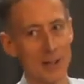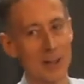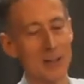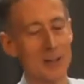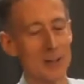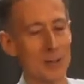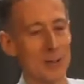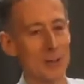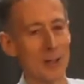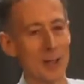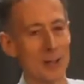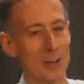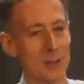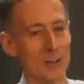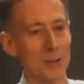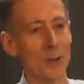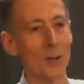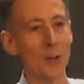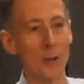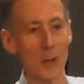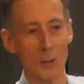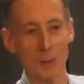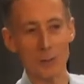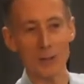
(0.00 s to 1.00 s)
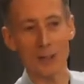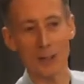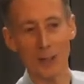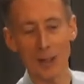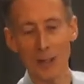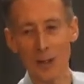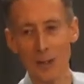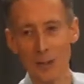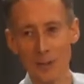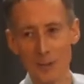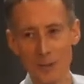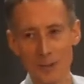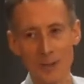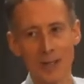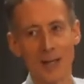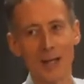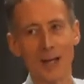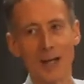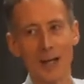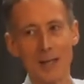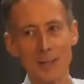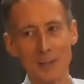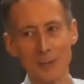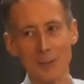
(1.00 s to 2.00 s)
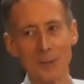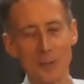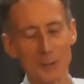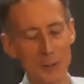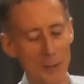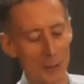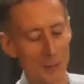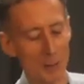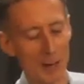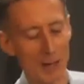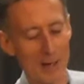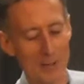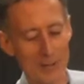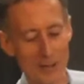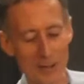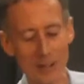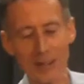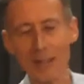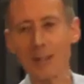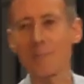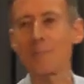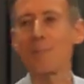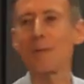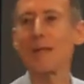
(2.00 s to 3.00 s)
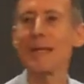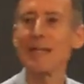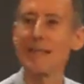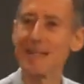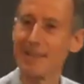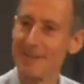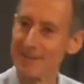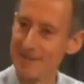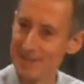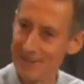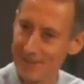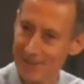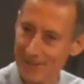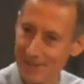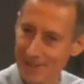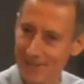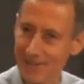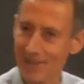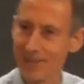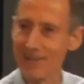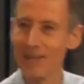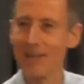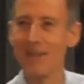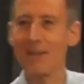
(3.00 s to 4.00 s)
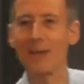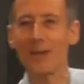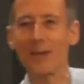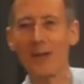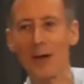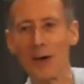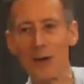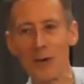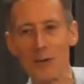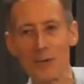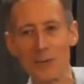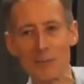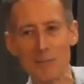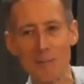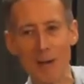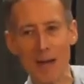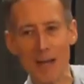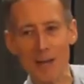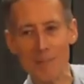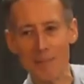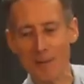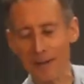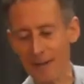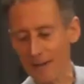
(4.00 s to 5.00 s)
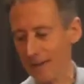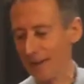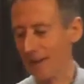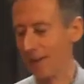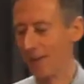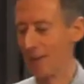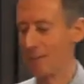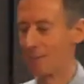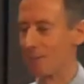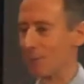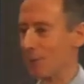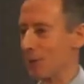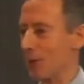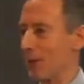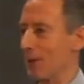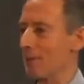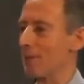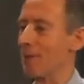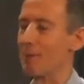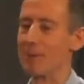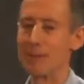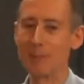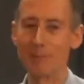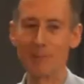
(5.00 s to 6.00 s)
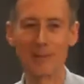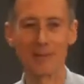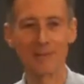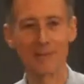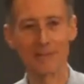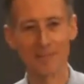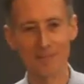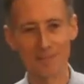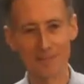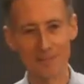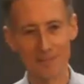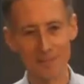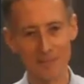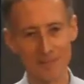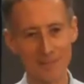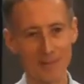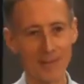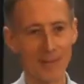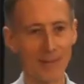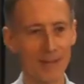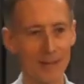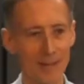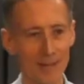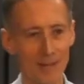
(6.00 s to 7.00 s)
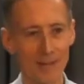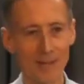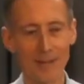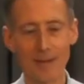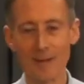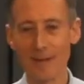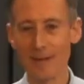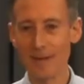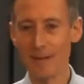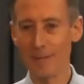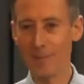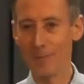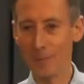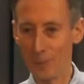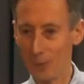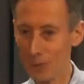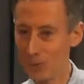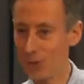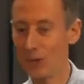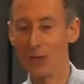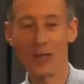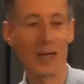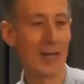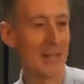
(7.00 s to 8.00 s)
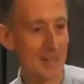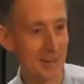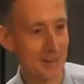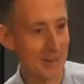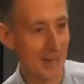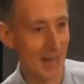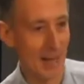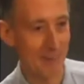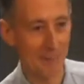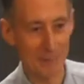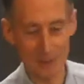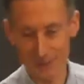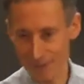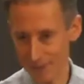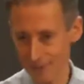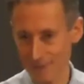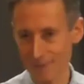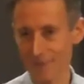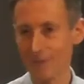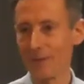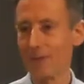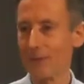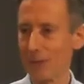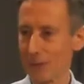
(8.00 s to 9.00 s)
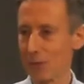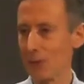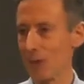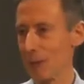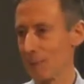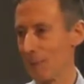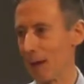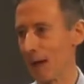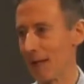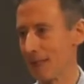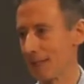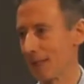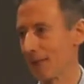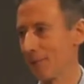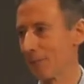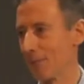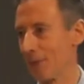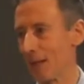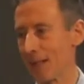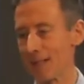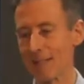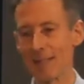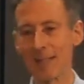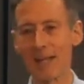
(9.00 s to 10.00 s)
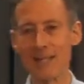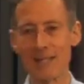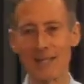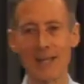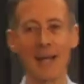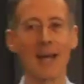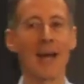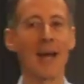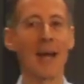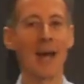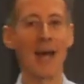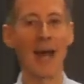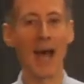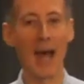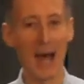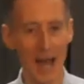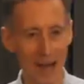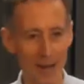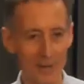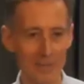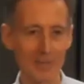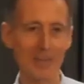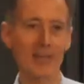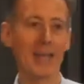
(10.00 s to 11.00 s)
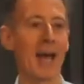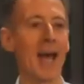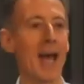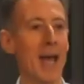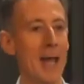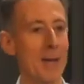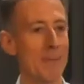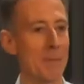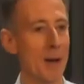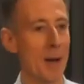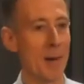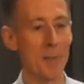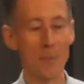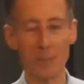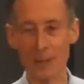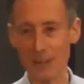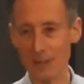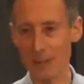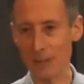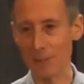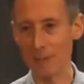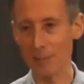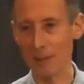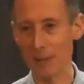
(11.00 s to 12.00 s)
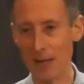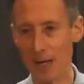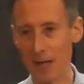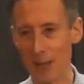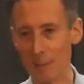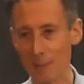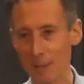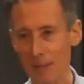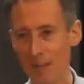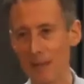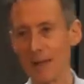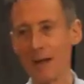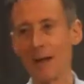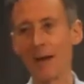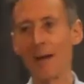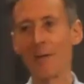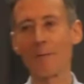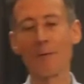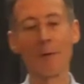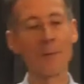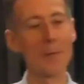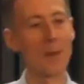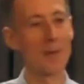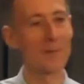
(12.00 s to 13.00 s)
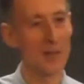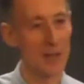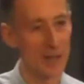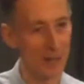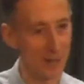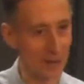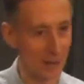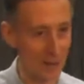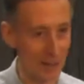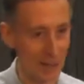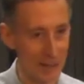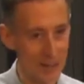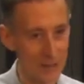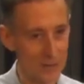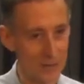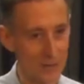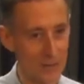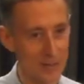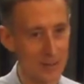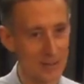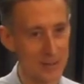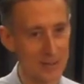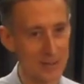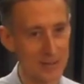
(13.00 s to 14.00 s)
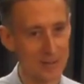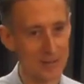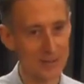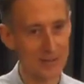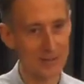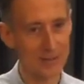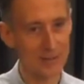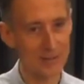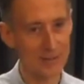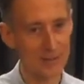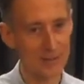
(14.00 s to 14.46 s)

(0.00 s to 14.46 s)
store that was closed. I stood in the doorway and gently peed into the coned paper and then put it in the rubbish bin. Fortunately, I did that because literally about 7 minutes later, out came President Mugabe from the vehicle entrance.